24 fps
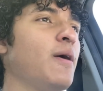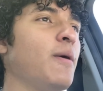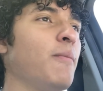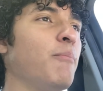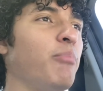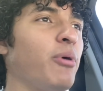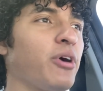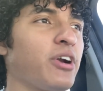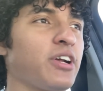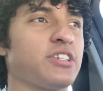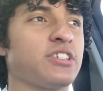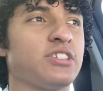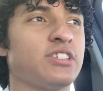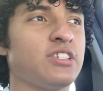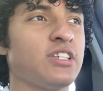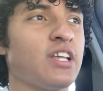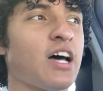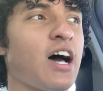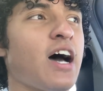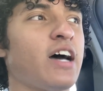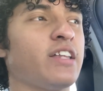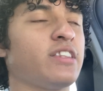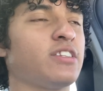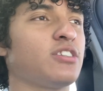But it's
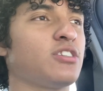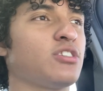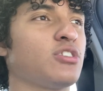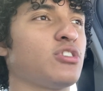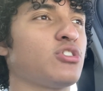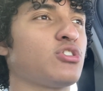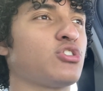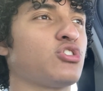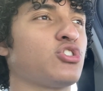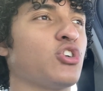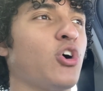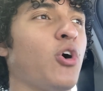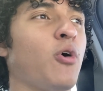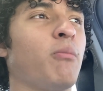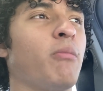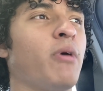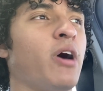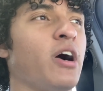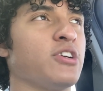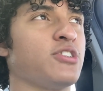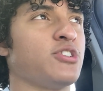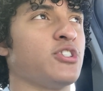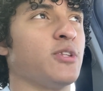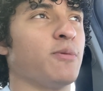not so
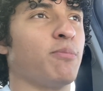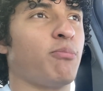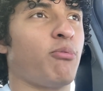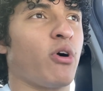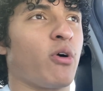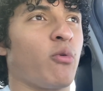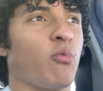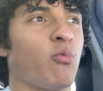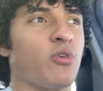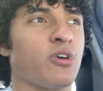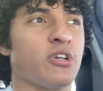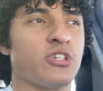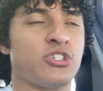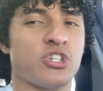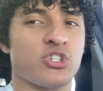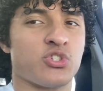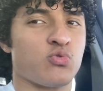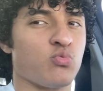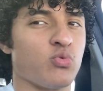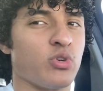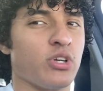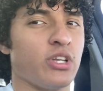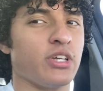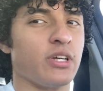much to the point where it's just
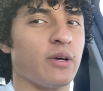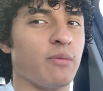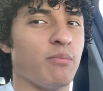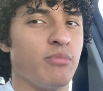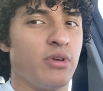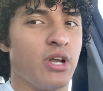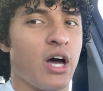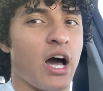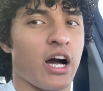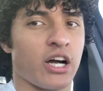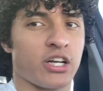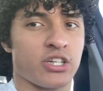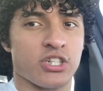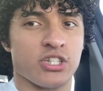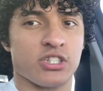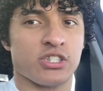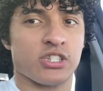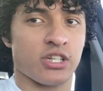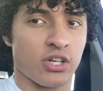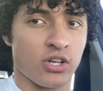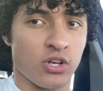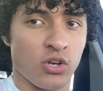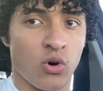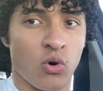really obnoxious
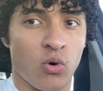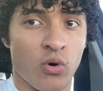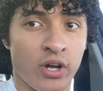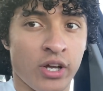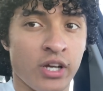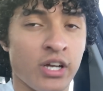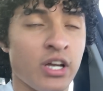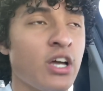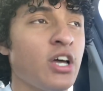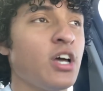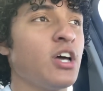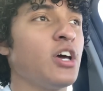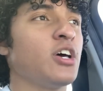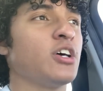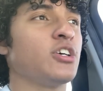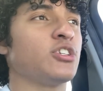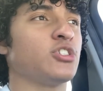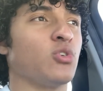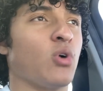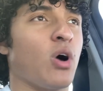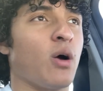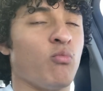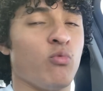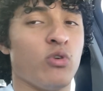and annoying.
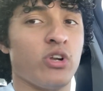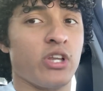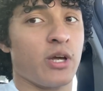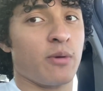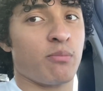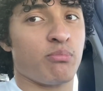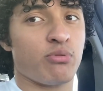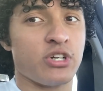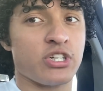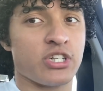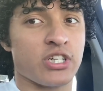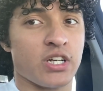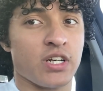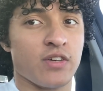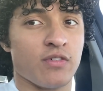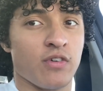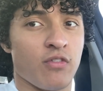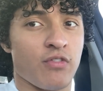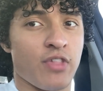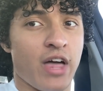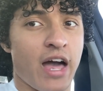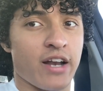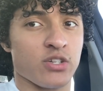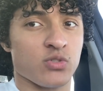So I'm really appreciative
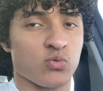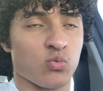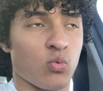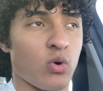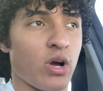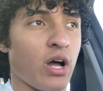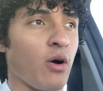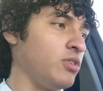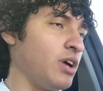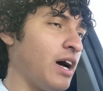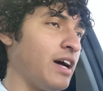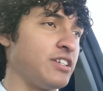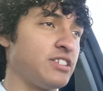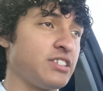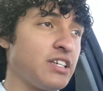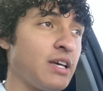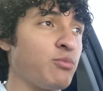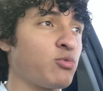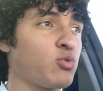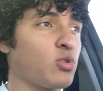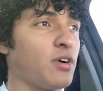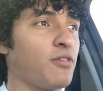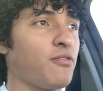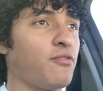of that as well. I
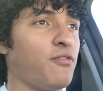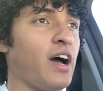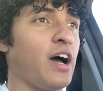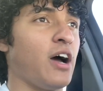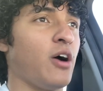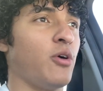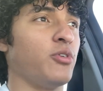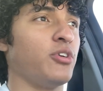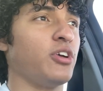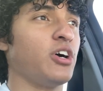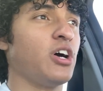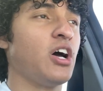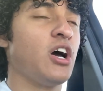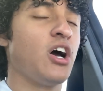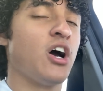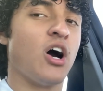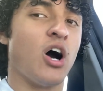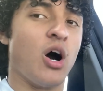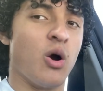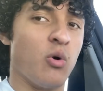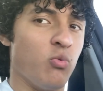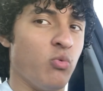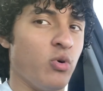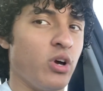seem to have found
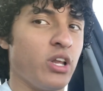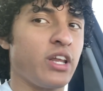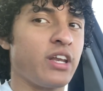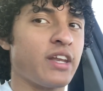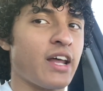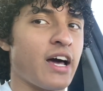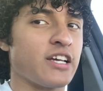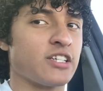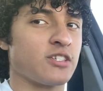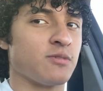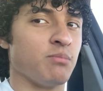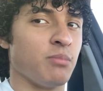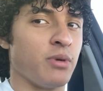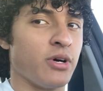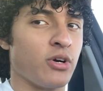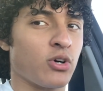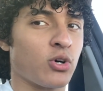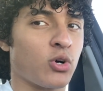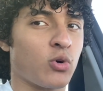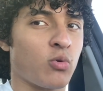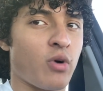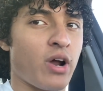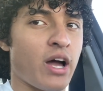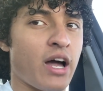a really nice middle
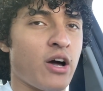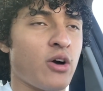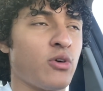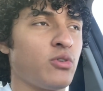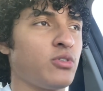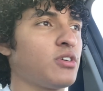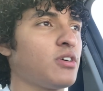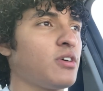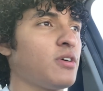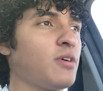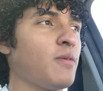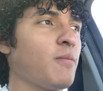ground